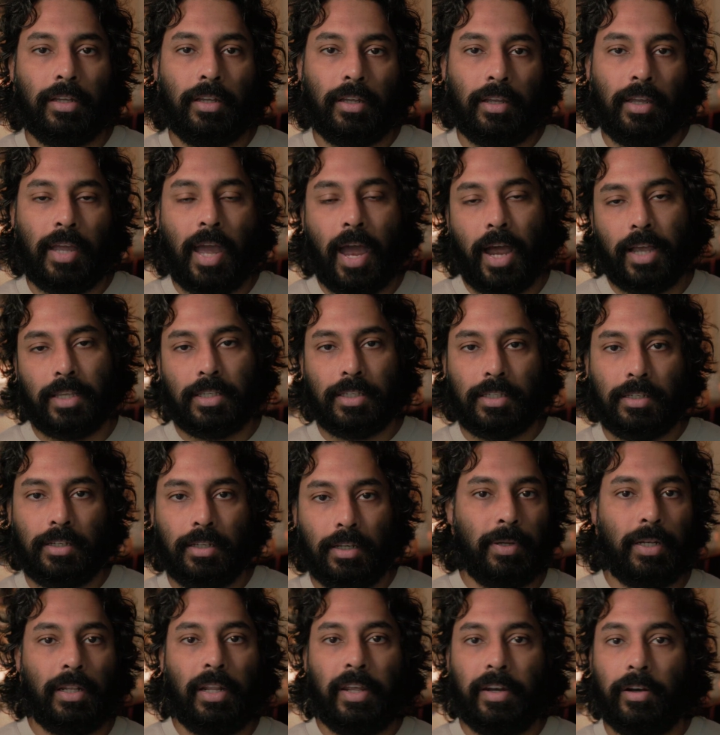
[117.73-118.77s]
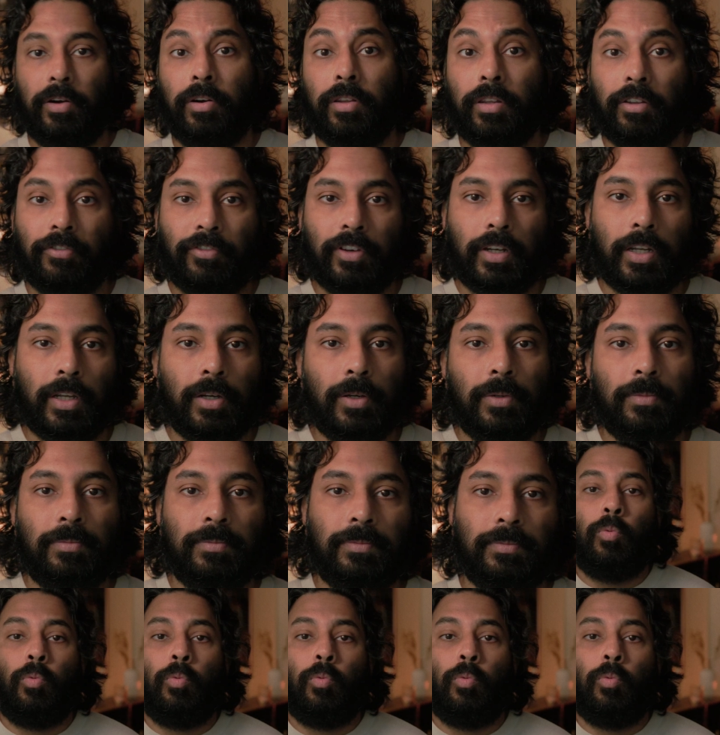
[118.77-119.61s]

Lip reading: cast a bit later in the video.